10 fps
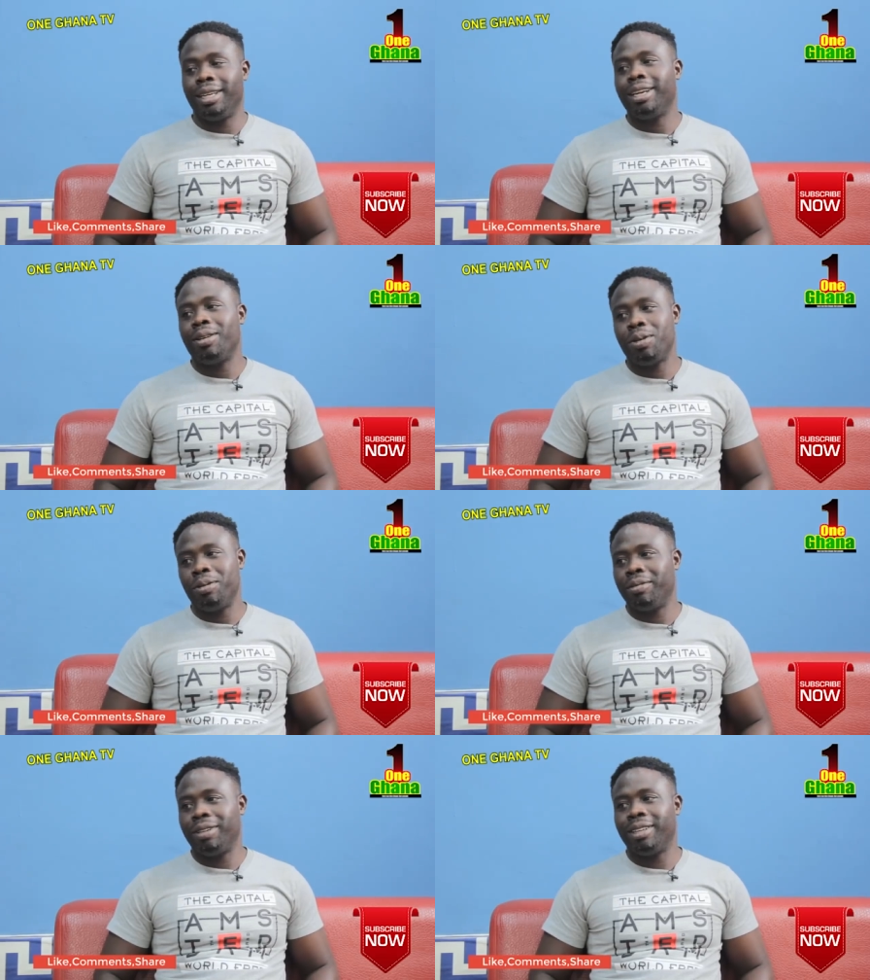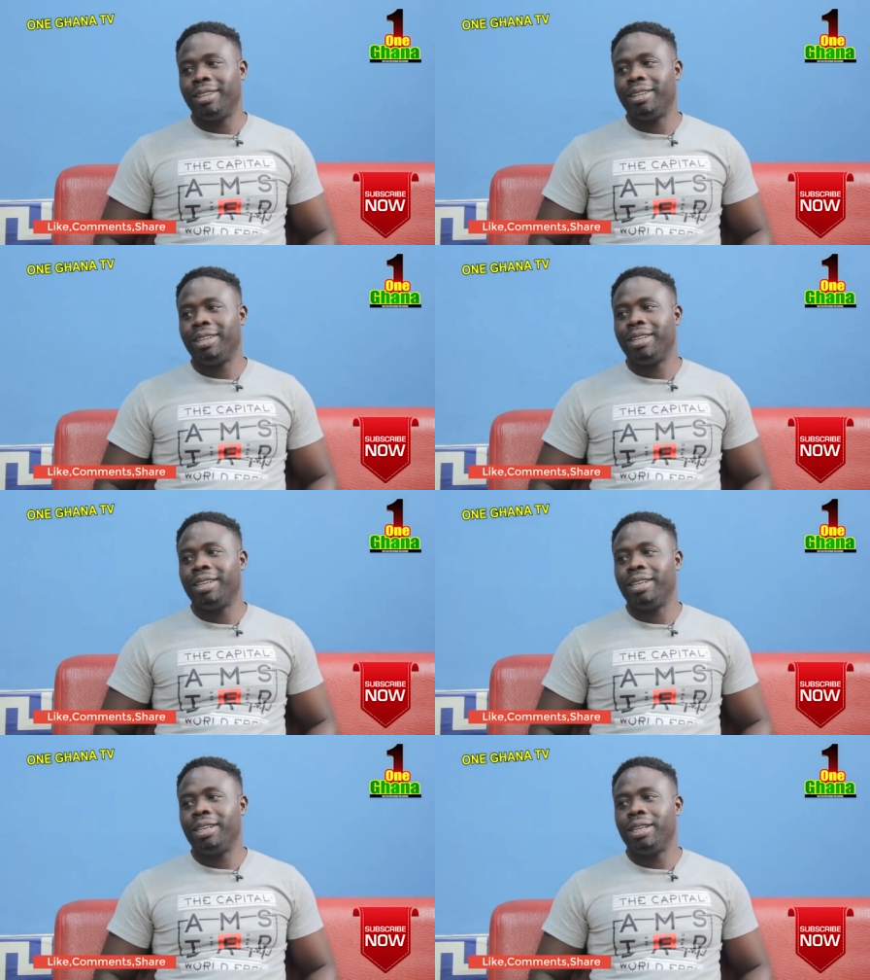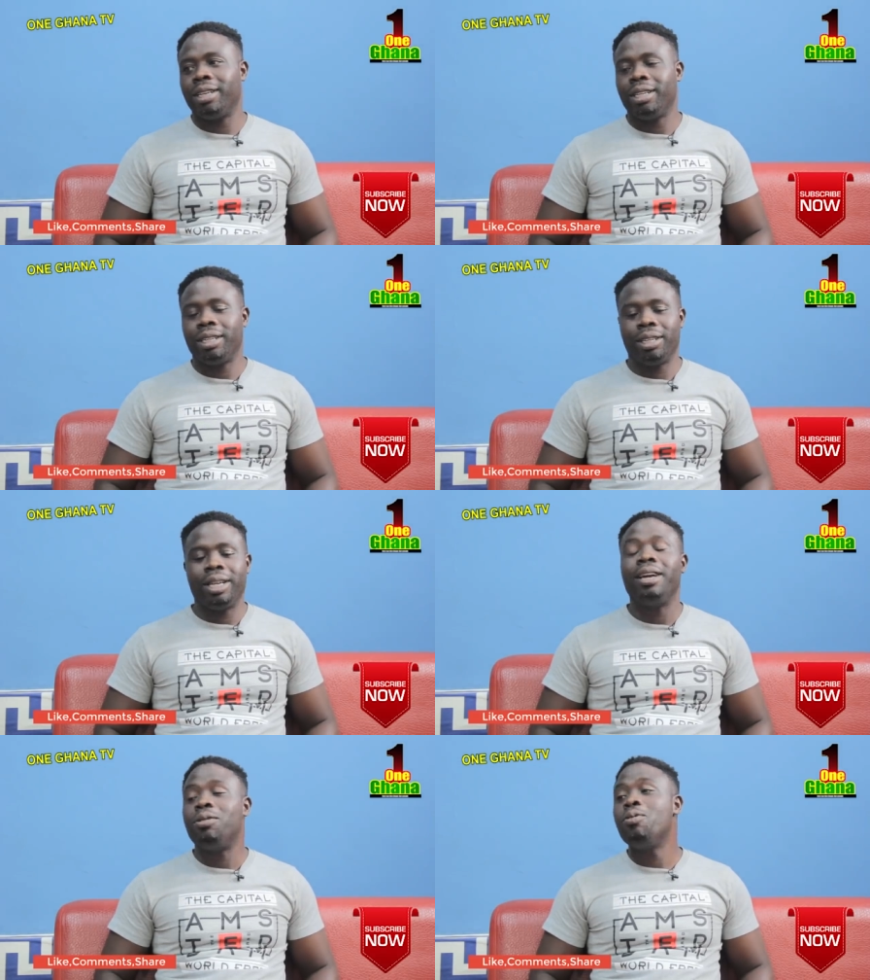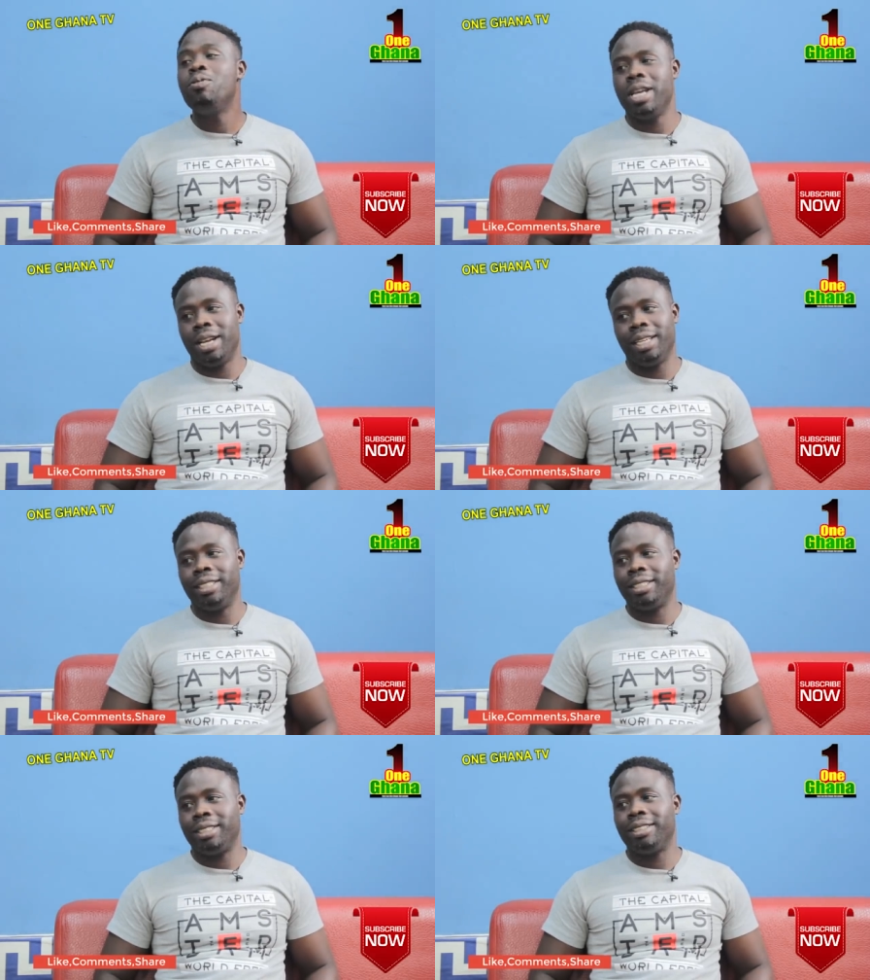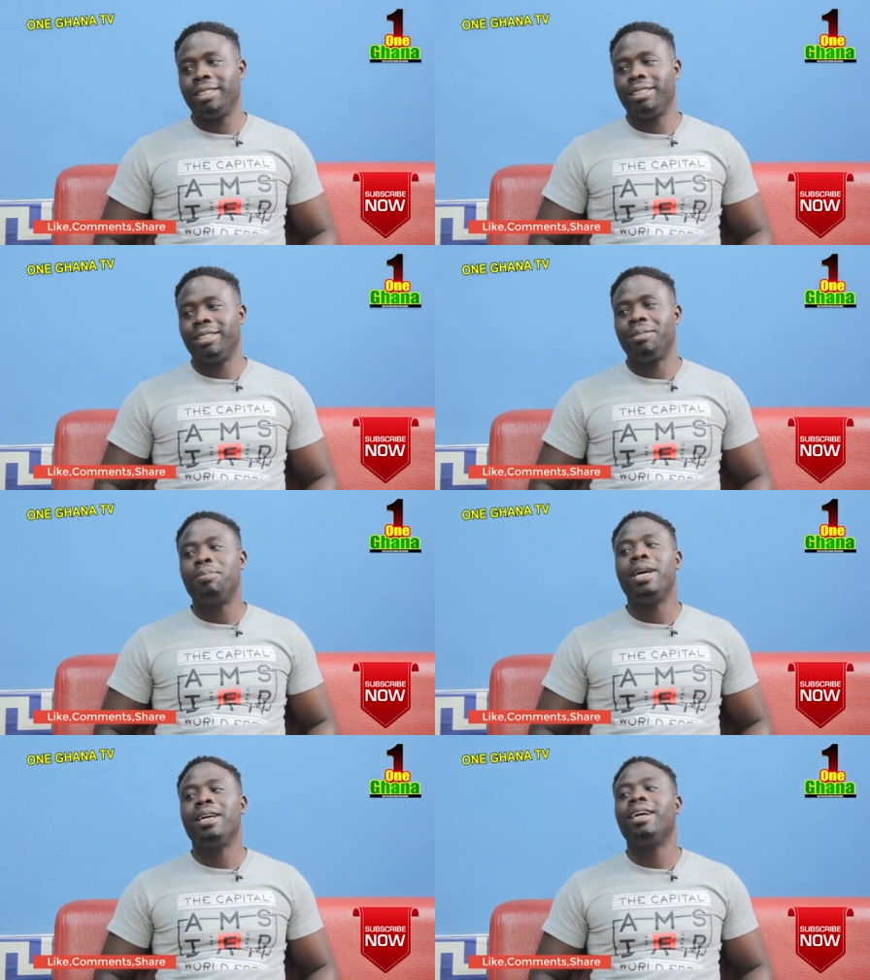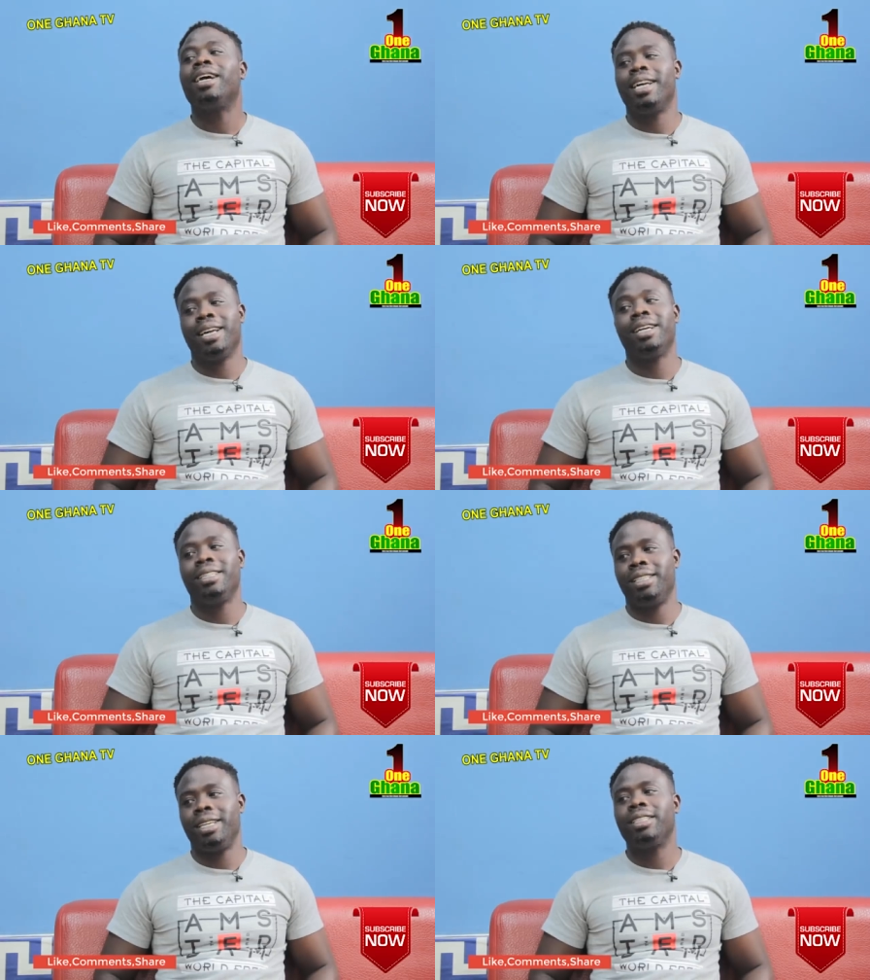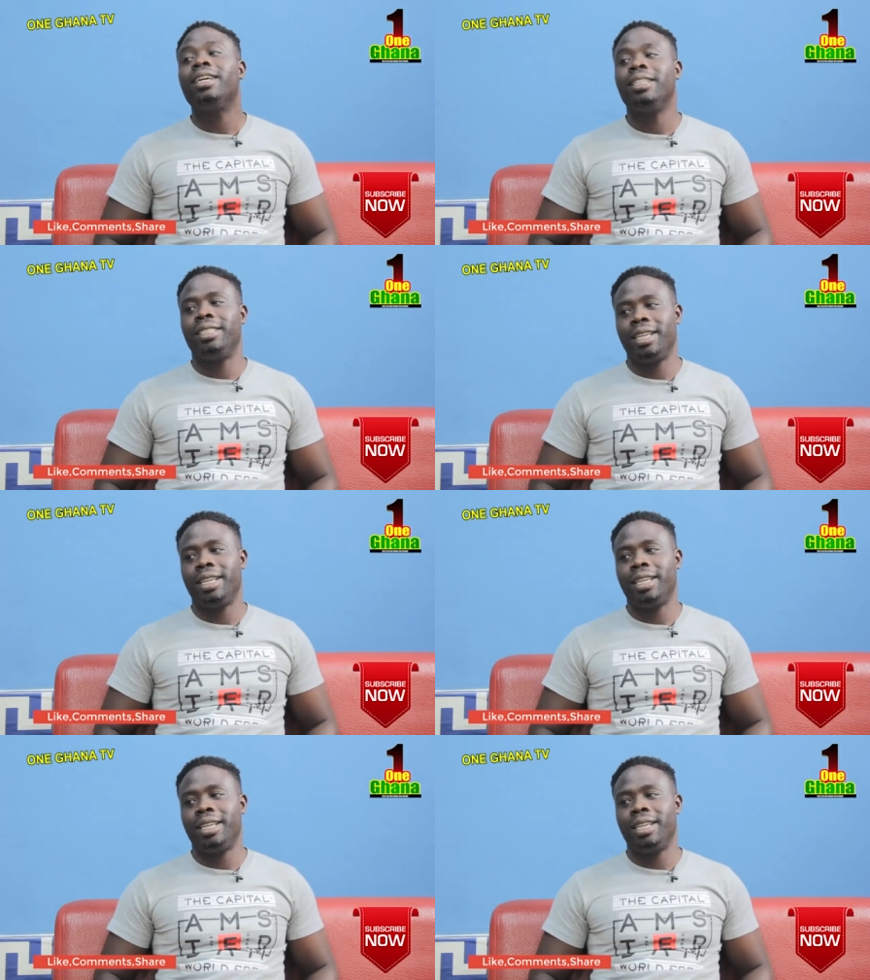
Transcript: it. But who's now trim grandma? Ben, I'll trim you, no, I'll trim a